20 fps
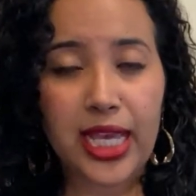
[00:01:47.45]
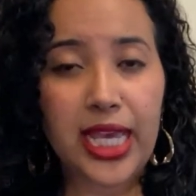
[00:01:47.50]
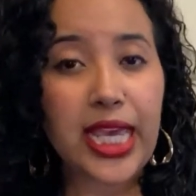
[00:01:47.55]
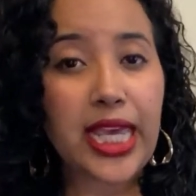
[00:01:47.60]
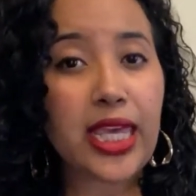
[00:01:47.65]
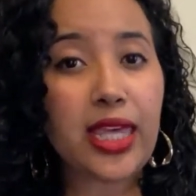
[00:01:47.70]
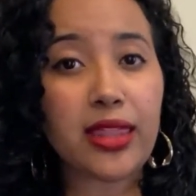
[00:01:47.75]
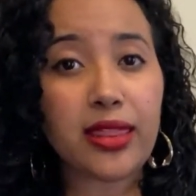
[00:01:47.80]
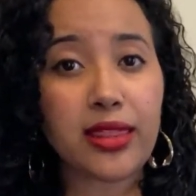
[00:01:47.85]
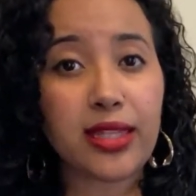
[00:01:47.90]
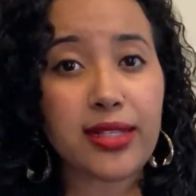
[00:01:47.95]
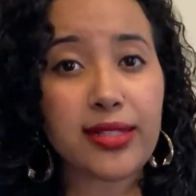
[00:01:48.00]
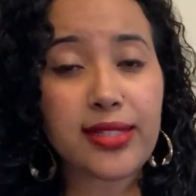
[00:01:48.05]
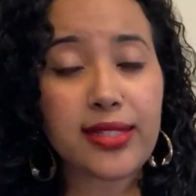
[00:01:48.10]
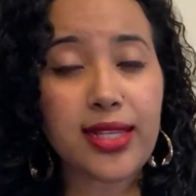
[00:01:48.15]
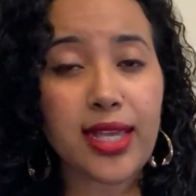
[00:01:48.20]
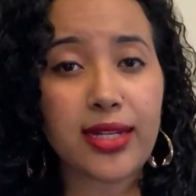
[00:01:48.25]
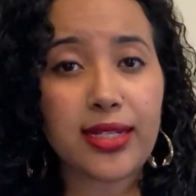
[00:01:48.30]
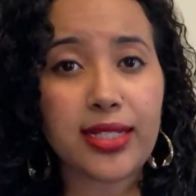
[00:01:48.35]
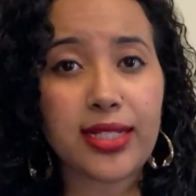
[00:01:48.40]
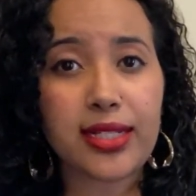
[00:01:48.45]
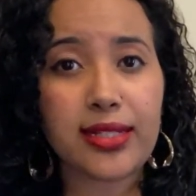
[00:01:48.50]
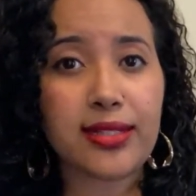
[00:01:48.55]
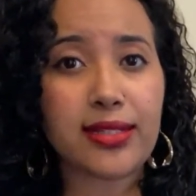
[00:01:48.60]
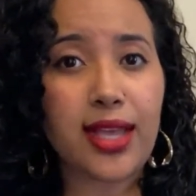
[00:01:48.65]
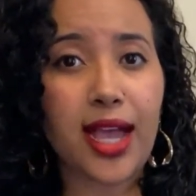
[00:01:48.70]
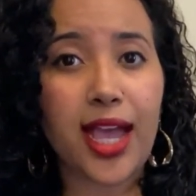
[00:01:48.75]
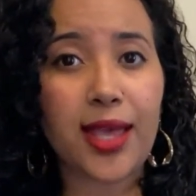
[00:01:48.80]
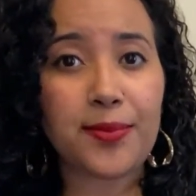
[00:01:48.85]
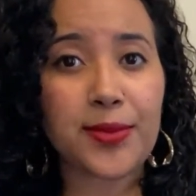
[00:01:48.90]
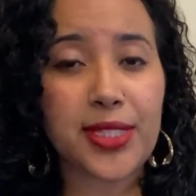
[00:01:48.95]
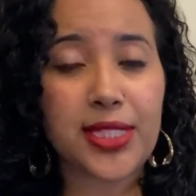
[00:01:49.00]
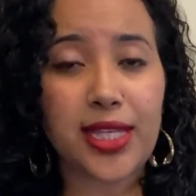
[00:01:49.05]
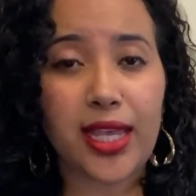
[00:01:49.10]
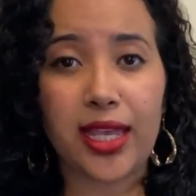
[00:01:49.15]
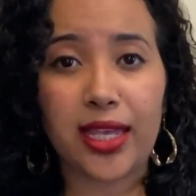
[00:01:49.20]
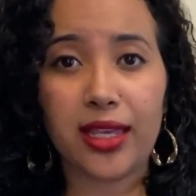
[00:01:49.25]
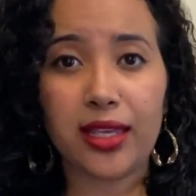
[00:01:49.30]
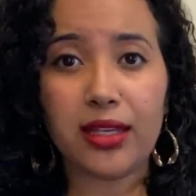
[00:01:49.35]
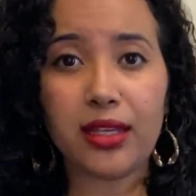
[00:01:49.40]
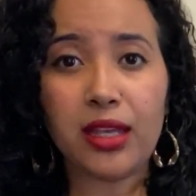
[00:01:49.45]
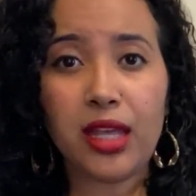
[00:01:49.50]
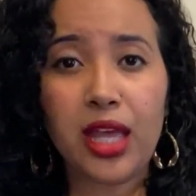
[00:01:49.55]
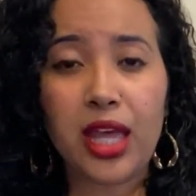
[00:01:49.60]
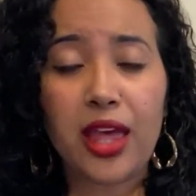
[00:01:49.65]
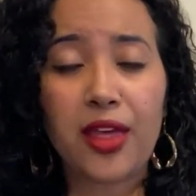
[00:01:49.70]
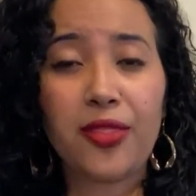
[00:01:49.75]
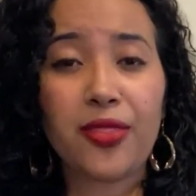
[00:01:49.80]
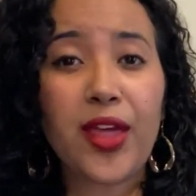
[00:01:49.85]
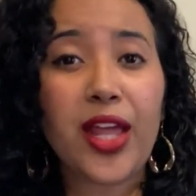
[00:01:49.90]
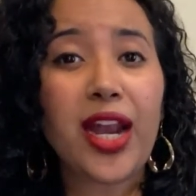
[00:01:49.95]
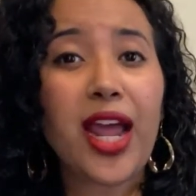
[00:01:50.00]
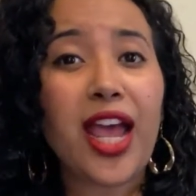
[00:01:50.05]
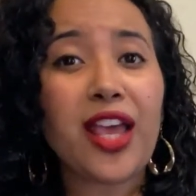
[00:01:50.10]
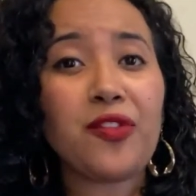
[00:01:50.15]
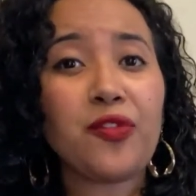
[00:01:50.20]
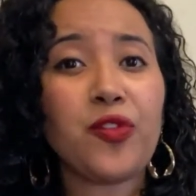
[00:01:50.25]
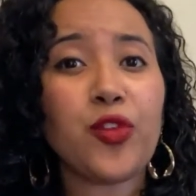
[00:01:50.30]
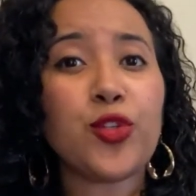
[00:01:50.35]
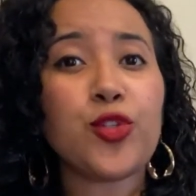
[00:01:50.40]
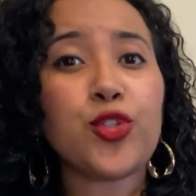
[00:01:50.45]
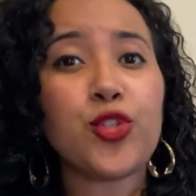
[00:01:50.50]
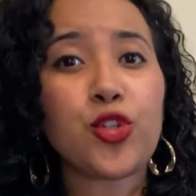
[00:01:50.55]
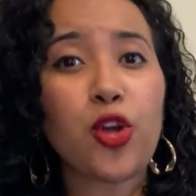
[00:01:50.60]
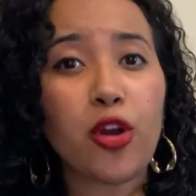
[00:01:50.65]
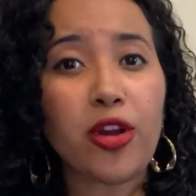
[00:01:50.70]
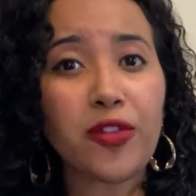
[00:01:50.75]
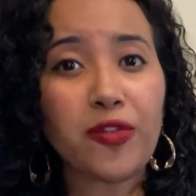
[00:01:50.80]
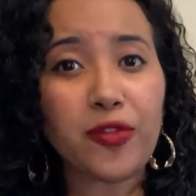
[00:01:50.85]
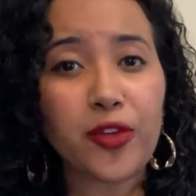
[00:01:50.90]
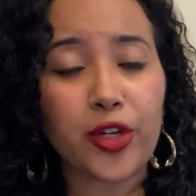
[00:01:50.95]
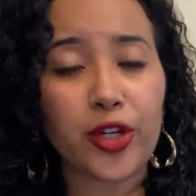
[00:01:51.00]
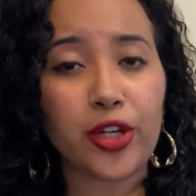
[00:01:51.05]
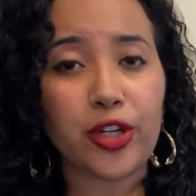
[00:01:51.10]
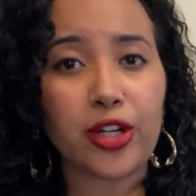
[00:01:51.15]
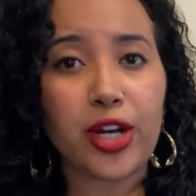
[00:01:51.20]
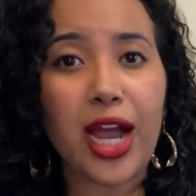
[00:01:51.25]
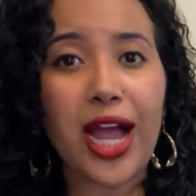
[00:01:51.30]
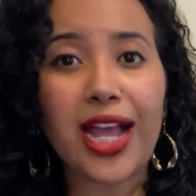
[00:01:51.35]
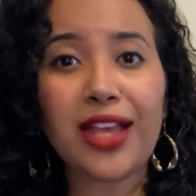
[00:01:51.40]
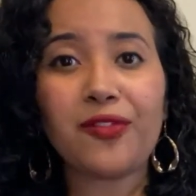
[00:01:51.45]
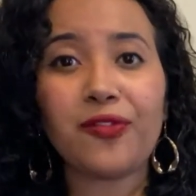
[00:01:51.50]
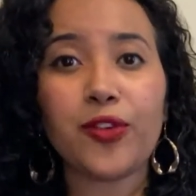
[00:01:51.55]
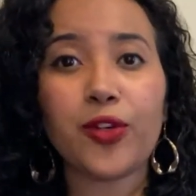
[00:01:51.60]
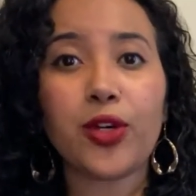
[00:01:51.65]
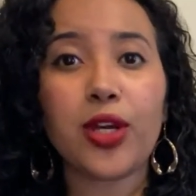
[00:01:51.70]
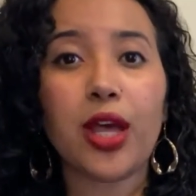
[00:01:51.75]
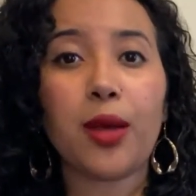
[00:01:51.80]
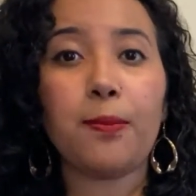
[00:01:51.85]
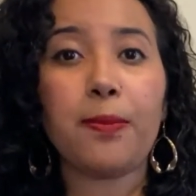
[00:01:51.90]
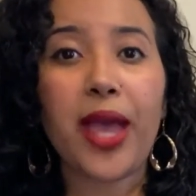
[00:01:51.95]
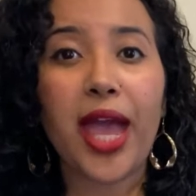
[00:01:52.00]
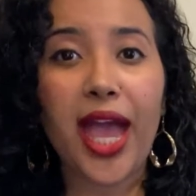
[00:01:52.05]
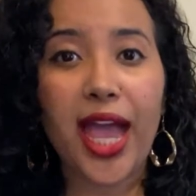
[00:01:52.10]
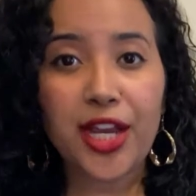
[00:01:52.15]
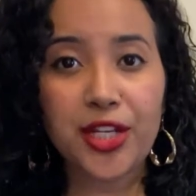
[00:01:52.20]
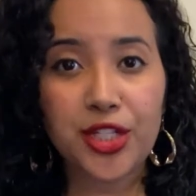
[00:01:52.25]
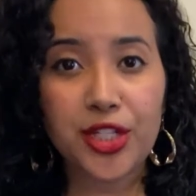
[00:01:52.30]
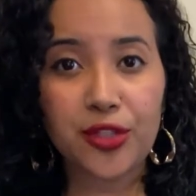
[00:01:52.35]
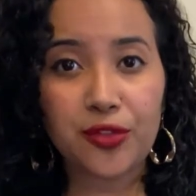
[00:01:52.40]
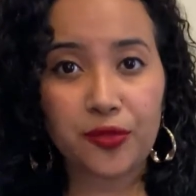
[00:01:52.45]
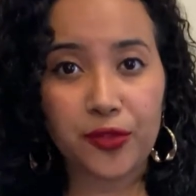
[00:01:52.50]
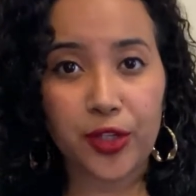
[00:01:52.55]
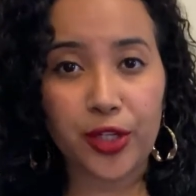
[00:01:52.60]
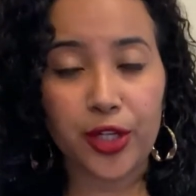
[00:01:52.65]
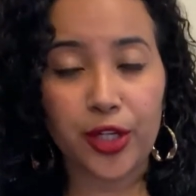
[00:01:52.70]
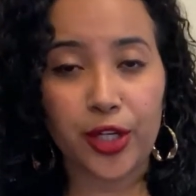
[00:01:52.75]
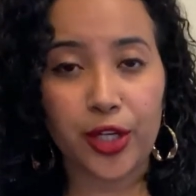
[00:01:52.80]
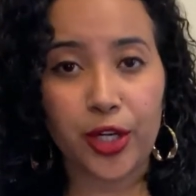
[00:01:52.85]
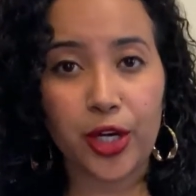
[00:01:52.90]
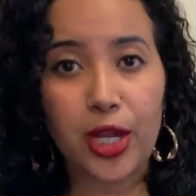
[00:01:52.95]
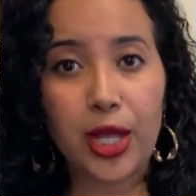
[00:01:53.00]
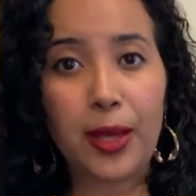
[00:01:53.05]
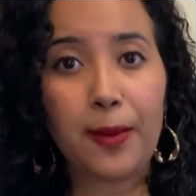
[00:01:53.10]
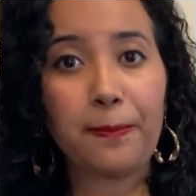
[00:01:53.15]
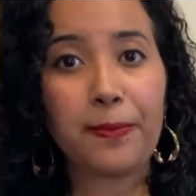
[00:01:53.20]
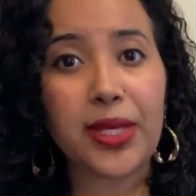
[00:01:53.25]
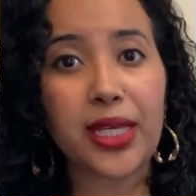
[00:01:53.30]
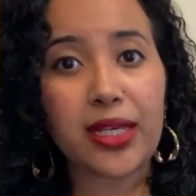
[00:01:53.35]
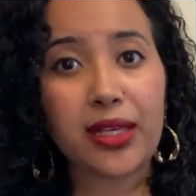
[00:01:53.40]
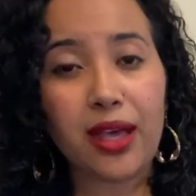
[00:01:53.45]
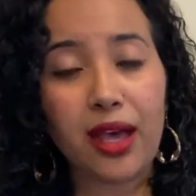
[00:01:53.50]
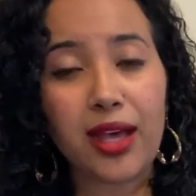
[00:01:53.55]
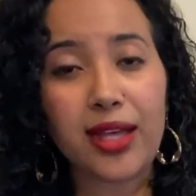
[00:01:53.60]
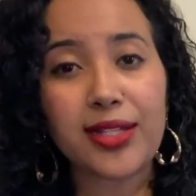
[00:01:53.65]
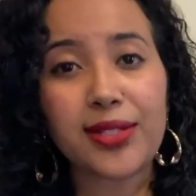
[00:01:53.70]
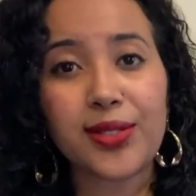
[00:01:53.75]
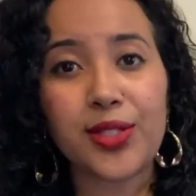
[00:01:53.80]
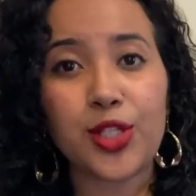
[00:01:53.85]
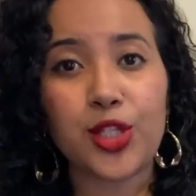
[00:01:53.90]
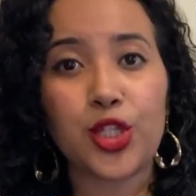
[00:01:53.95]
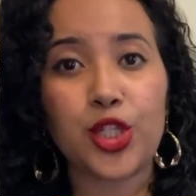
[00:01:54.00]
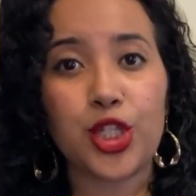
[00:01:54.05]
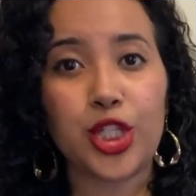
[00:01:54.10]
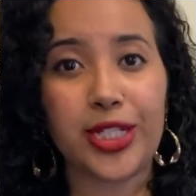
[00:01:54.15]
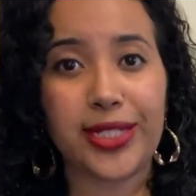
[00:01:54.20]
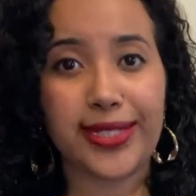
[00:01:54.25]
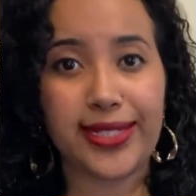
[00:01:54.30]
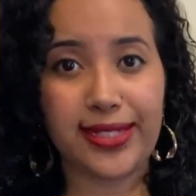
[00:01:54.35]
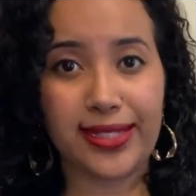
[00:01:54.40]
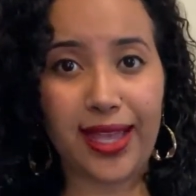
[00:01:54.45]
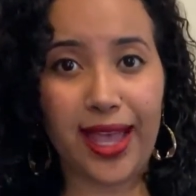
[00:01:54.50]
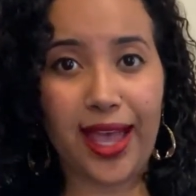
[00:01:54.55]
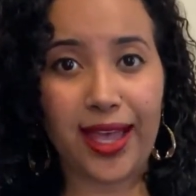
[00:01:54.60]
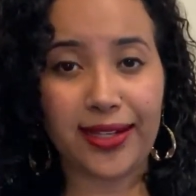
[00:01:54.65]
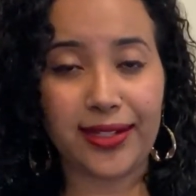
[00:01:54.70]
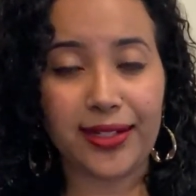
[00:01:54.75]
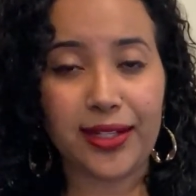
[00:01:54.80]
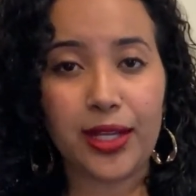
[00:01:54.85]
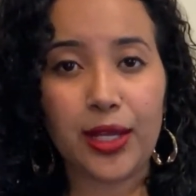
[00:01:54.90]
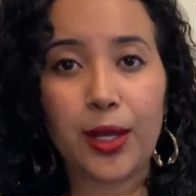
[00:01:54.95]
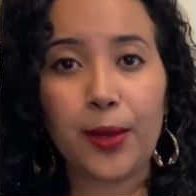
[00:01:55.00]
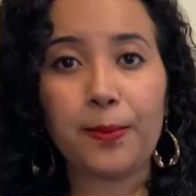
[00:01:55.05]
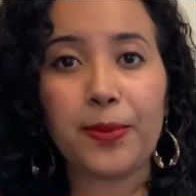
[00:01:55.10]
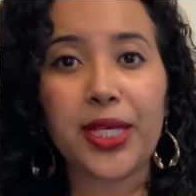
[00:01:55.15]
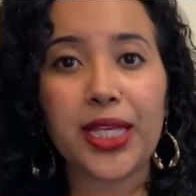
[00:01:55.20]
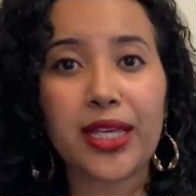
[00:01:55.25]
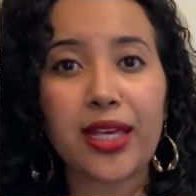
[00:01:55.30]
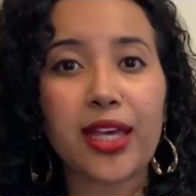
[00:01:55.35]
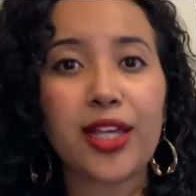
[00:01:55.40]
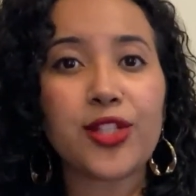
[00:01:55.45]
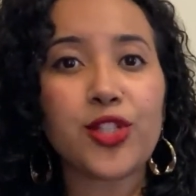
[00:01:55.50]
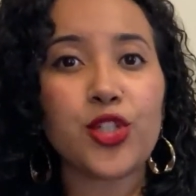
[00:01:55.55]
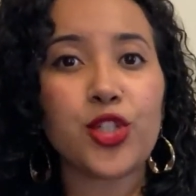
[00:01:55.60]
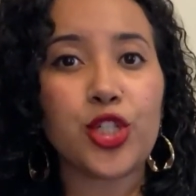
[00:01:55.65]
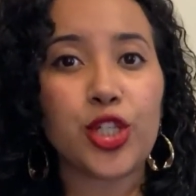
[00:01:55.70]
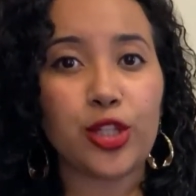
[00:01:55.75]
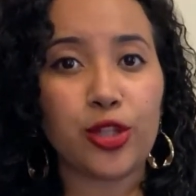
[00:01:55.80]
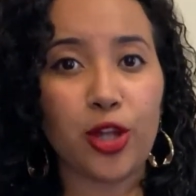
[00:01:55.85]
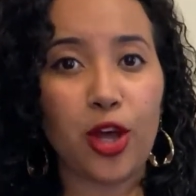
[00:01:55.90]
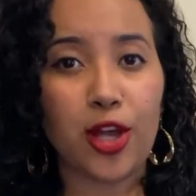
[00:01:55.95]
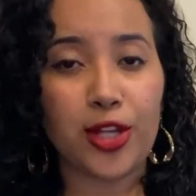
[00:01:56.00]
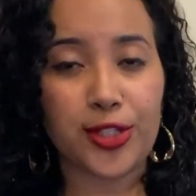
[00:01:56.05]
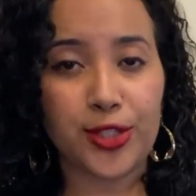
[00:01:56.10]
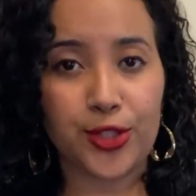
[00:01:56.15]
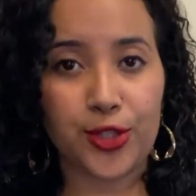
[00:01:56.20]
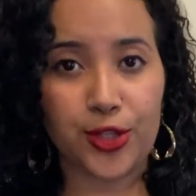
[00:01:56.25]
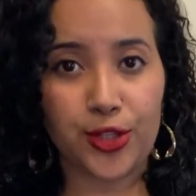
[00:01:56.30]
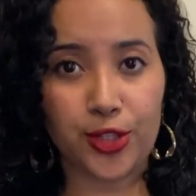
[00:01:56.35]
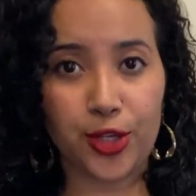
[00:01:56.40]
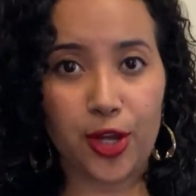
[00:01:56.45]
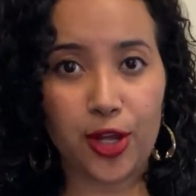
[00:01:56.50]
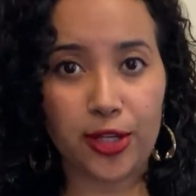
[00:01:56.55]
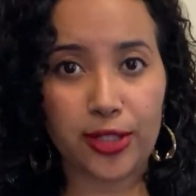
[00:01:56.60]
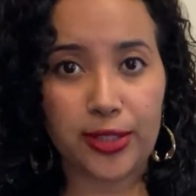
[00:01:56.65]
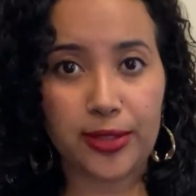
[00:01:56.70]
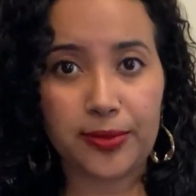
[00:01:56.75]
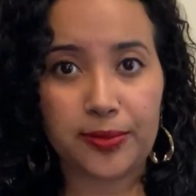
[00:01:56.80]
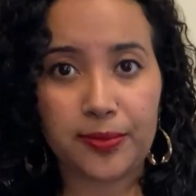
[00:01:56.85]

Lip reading: In this sentence, I'm saying that I feel sorry for her. I feel compassion for her because she's sad, because she lost her dog.